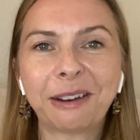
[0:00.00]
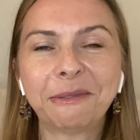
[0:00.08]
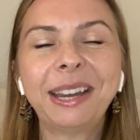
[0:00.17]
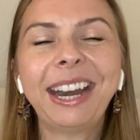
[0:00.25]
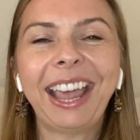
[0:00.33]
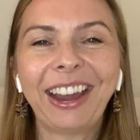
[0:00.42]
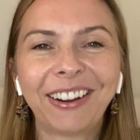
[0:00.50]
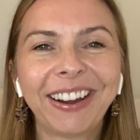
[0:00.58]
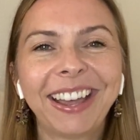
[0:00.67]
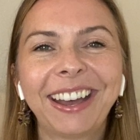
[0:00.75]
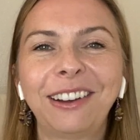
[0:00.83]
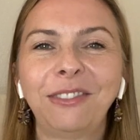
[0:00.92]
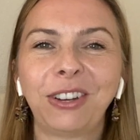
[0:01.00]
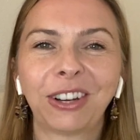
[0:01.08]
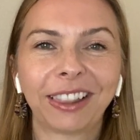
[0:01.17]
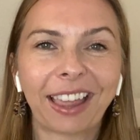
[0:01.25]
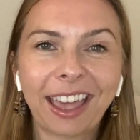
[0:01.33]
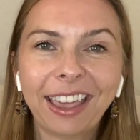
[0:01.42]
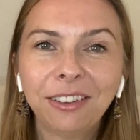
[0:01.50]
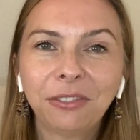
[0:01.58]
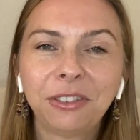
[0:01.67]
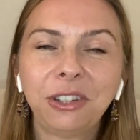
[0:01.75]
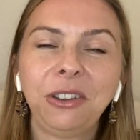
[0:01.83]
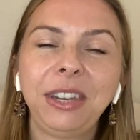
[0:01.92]
What area of your life
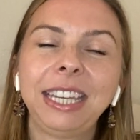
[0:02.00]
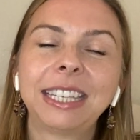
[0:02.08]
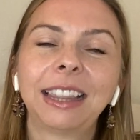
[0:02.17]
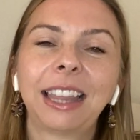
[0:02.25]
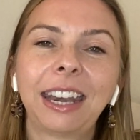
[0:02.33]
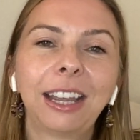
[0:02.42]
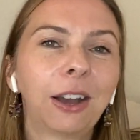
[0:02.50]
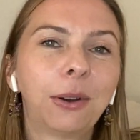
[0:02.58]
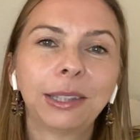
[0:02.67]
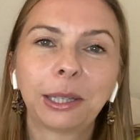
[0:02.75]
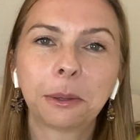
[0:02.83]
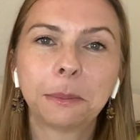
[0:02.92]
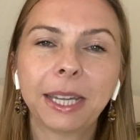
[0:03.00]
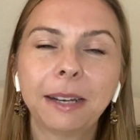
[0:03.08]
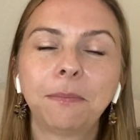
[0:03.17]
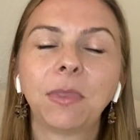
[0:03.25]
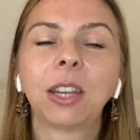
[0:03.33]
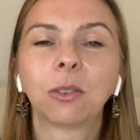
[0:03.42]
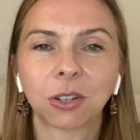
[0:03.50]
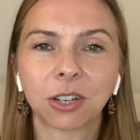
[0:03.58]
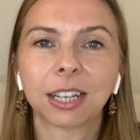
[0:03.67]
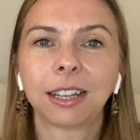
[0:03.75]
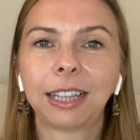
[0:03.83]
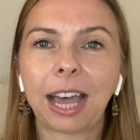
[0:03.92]
do you need to let it go a little bit in order
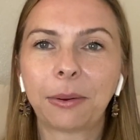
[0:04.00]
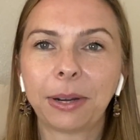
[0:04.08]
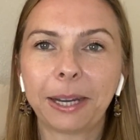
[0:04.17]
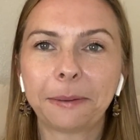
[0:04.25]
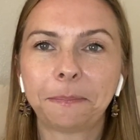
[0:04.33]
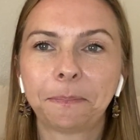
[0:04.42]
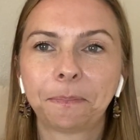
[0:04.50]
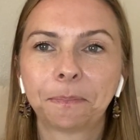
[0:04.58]
to allow it in?